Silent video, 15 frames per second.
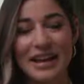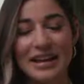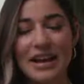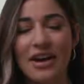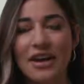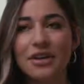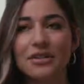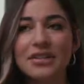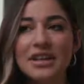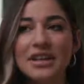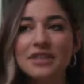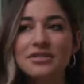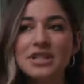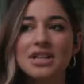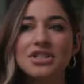Now, I don't think
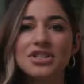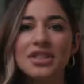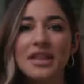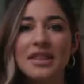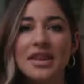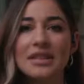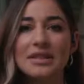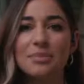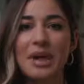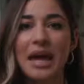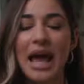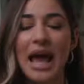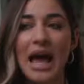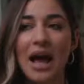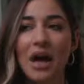you touched on this, but
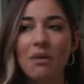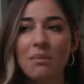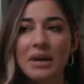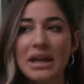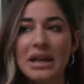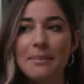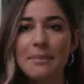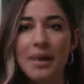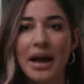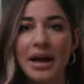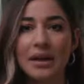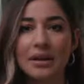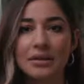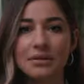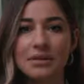how many
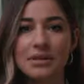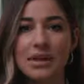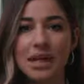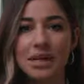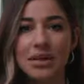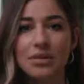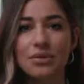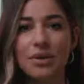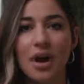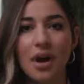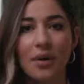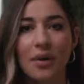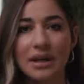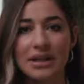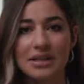miles can you
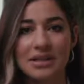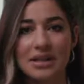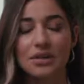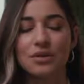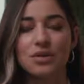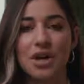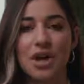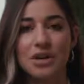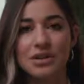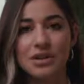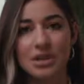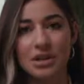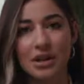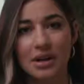go in a single charge?